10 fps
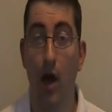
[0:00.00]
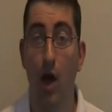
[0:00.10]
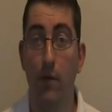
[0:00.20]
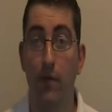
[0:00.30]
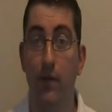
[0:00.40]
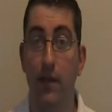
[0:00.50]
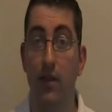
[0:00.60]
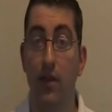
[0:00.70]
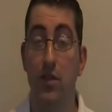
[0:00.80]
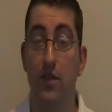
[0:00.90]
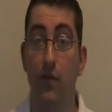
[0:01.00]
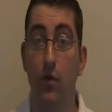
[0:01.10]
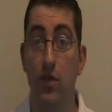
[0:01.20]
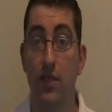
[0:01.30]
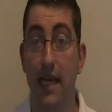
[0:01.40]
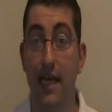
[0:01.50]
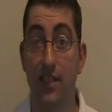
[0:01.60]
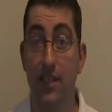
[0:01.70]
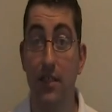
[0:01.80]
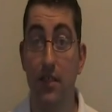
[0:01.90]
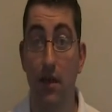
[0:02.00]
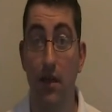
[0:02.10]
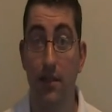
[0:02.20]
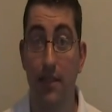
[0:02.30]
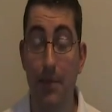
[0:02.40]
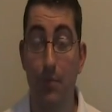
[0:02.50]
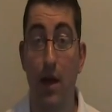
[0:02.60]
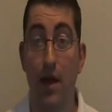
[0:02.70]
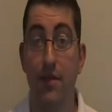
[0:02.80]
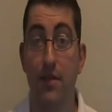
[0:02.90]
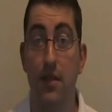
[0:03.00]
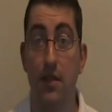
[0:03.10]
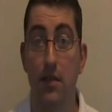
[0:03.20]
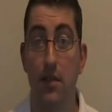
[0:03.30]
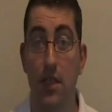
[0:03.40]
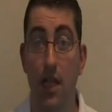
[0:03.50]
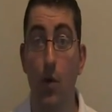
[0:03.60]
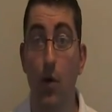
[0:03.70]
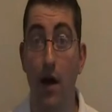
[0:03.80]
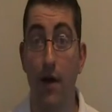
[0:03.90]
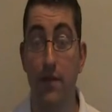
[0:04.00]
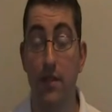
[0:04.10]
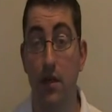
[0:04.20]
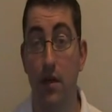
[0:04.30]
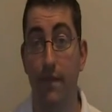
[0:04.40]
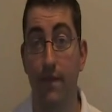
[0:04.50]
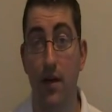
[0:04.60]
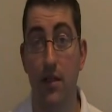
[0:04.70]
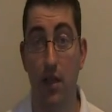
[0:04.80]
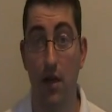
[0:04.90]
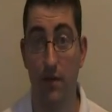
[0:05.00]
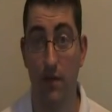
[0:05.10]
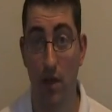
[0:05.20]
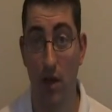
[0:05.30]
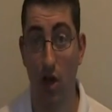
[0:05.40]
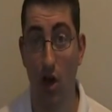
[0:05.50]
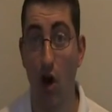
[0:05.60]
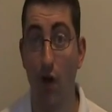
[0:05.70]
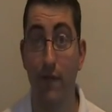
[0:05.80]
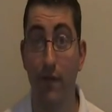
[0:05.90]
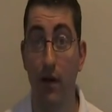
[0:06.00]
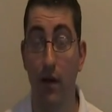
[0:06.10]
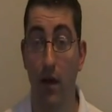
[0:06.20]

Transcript: But hopefully those 4 stages, deep breaths, slow huffs, fast huffs, cough,